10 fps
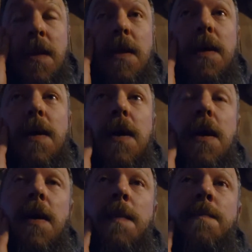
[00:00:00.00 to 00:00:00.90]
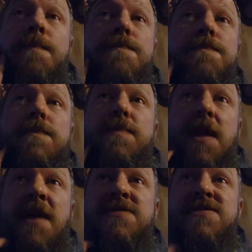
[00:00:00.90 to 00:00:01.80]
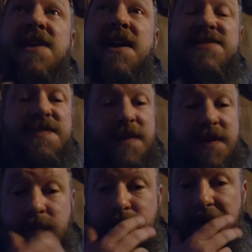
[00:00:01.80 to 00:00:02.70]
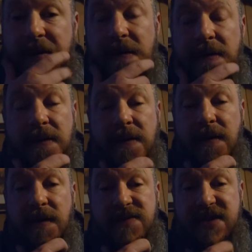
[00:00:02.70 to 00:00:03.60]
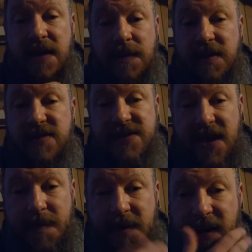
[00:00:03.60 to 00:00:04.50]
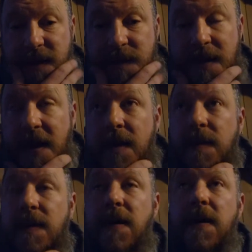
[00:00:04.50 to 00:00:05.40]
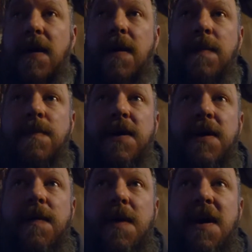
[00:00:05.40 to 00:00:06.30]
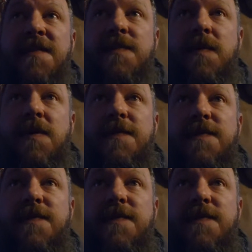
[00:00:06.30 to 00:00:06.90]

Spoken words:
blind sets, if you can put a set where they're stepping anyway, but a wise wolf,